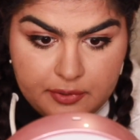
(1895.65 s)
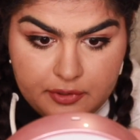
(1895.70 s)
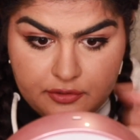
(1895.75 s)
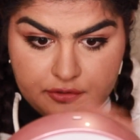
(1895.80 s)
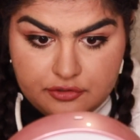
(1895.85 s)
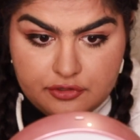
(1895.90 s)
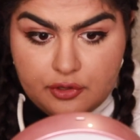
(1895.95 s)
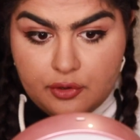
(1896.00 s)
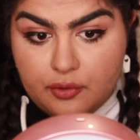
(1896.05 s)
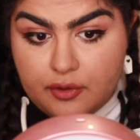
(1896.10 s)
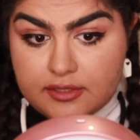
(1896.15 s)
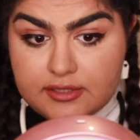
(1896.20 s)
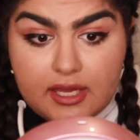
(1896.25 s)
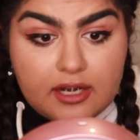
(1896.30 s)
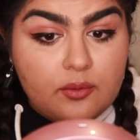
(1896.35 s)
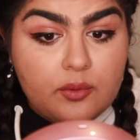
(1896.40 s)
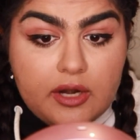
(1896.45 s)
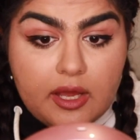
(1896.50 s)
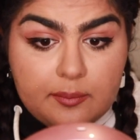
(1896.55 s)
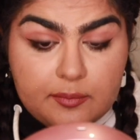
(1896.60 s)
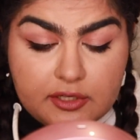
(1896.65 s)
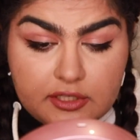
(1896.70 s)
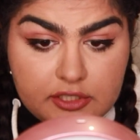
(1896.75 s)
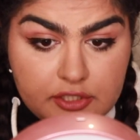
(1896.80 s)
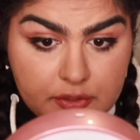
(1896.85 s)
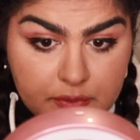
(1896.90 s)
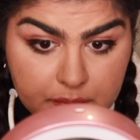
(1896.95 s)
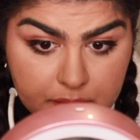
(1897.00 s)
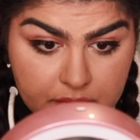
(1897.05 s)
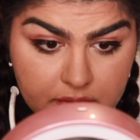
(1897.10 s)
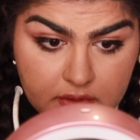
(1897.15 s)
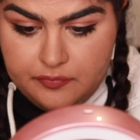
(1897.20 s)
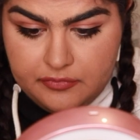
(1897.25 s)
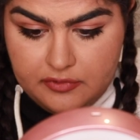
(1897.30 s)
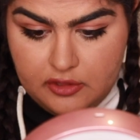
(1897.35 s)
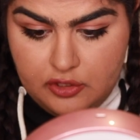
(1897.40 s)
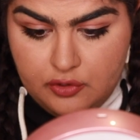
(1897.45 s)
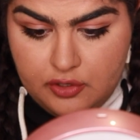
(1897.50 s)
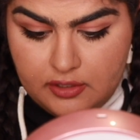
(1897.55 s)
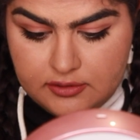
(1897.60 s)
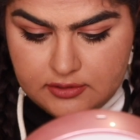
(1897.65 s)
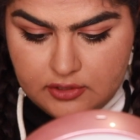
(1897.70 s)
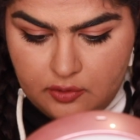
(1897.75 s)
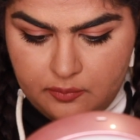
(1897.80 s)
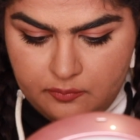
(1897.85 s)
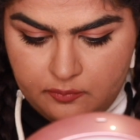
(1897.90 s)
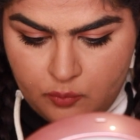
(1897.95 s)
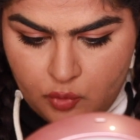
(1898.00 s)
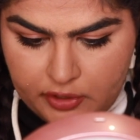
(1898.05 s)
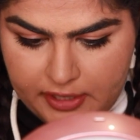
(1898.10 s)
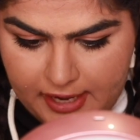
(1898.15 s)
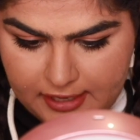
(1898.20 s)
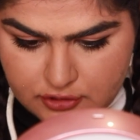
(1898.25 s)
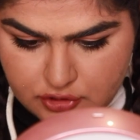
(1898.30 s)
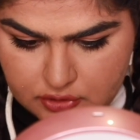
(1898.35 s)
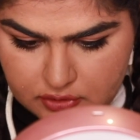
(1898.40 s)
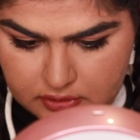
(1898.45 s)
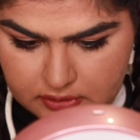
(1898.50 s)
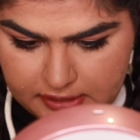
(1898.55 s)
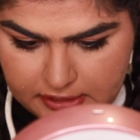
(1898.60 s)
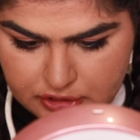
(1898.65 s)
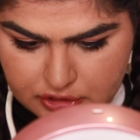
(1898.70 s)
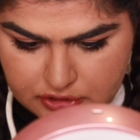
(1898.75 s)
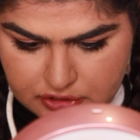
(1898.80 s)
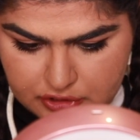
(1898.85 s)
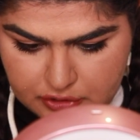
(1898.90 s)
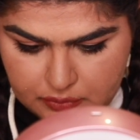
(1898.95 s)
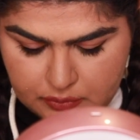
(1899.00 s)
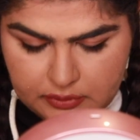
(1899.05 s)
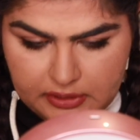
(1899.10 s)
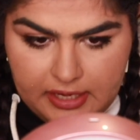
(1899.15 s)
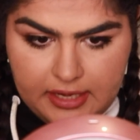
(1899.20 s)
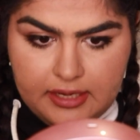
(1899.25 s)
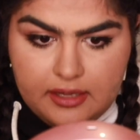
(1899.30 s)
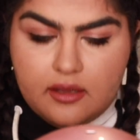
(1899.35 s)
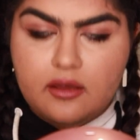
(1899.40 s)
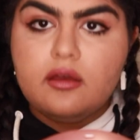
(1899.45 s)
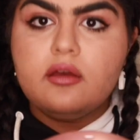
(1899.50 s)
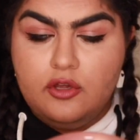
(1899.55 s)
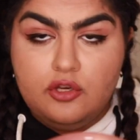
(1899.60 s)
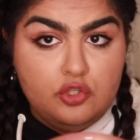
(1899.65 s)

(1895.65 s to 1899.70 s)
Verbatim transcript: So that's kind of what I'm gonna do. You could also go more natural and just do like